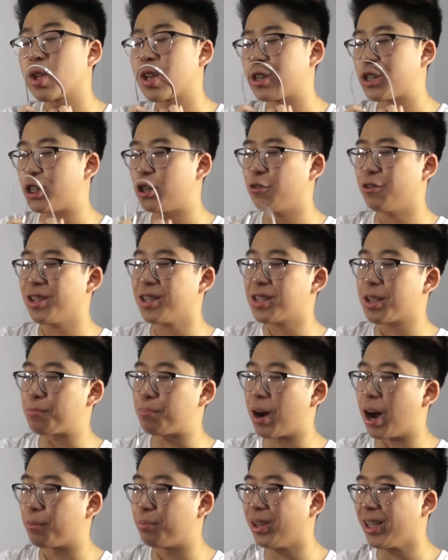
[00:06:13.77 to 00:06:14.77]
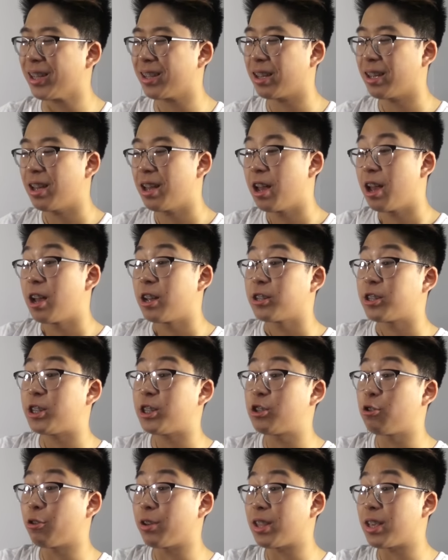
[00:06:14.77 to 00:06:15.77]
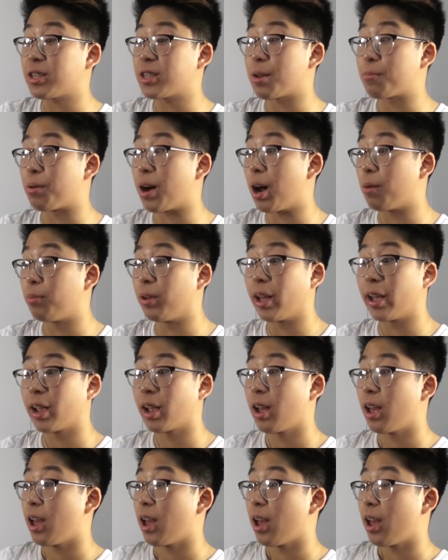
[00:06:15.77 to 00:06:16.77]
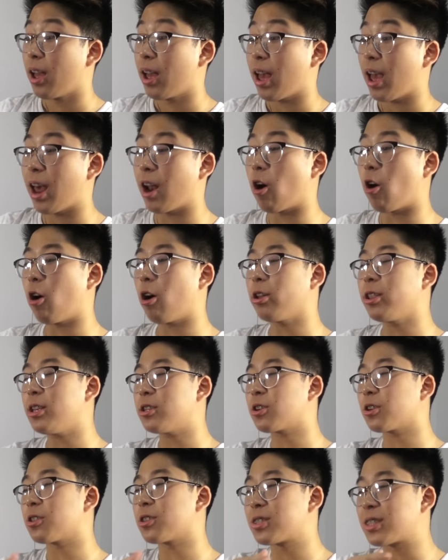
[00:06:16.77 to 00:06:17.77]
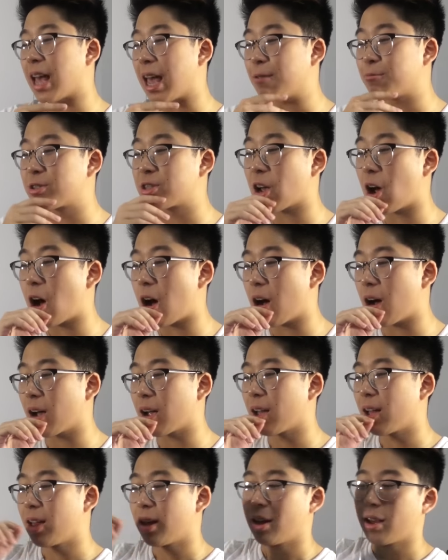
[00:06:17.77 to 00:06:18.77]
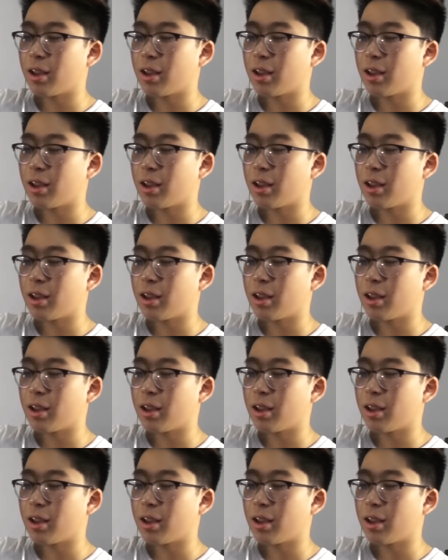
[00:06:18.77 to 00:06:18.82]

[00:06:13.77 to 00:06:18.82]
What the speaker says: Is she doing this in public? She's doing these in public. And all these are the same song.